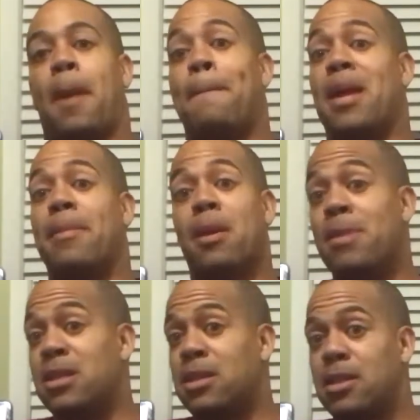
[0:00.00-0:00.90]
maybe a
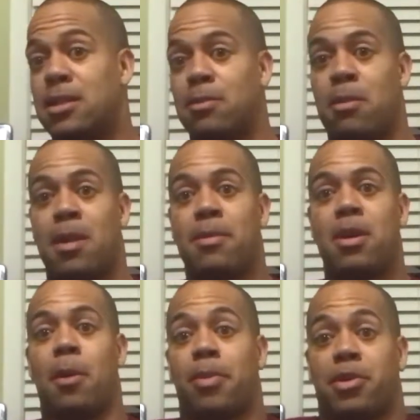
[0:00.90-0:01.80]
business,
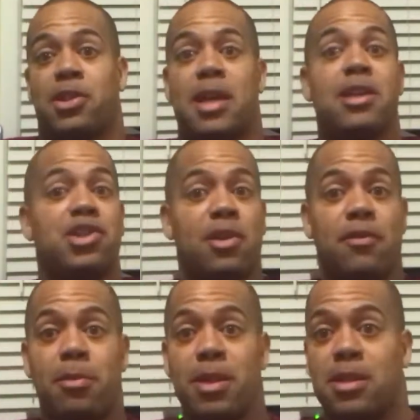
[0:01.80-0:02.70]
maybe a percentage of
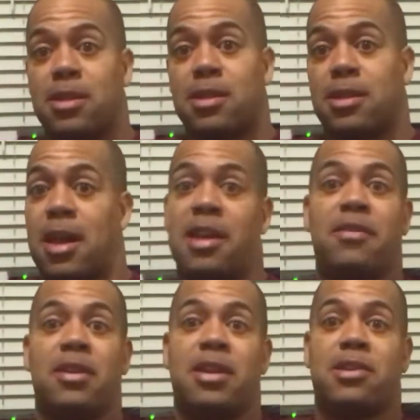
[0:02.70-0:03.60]
a business, not
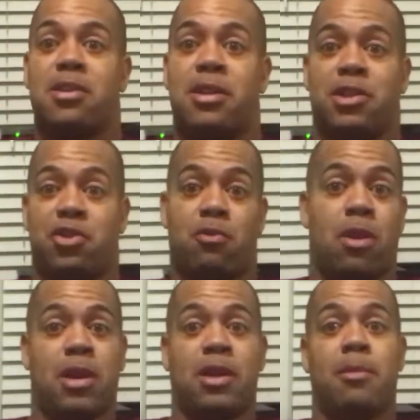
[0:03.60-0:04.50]
even necessarily that you're
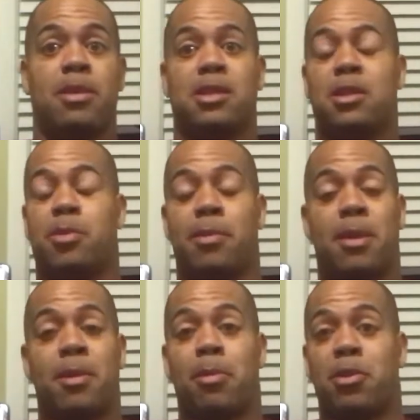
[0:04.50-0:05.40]
running a business, but
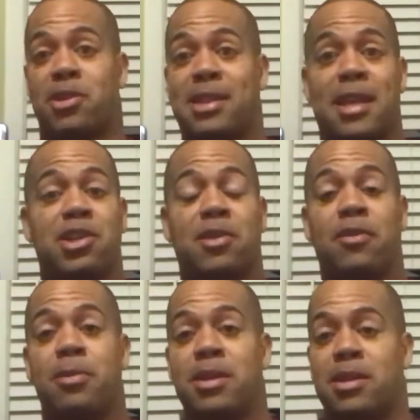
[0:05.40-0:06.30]
maybe a percentage of
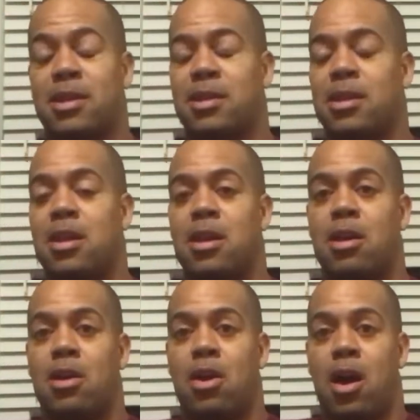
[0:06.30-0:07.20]
the business,
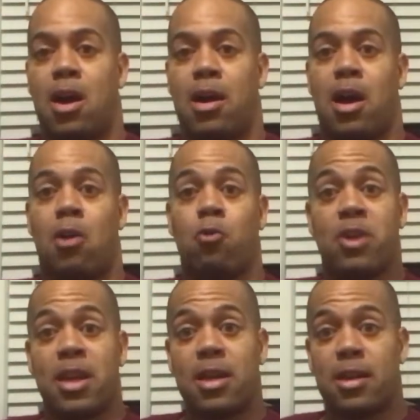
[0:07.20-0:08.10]
a
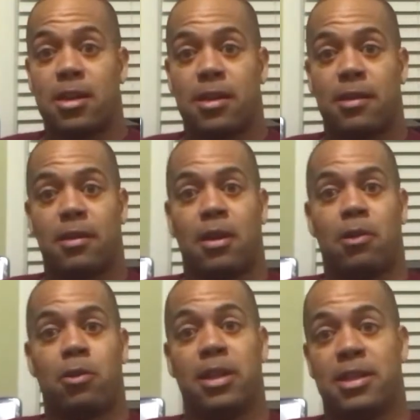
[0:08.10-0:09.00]
REIT, a
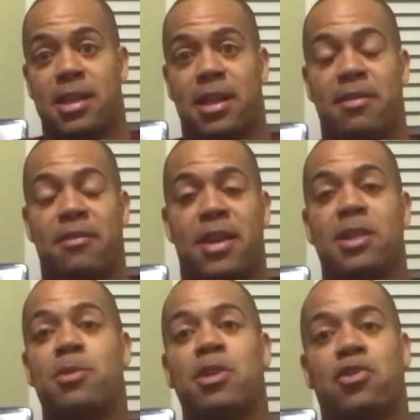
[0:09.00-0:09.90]
real estate
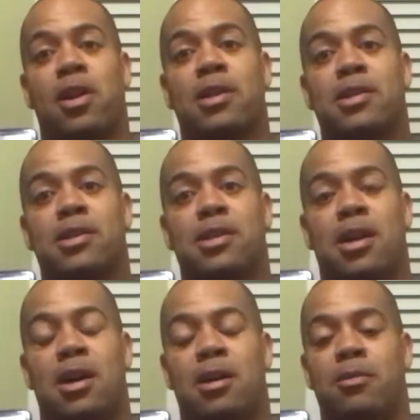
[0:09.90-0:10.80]
investment trust,
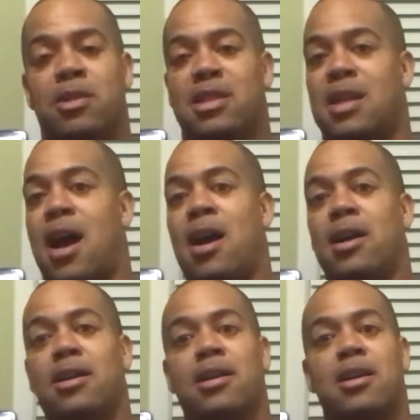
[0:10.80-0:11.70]
stock,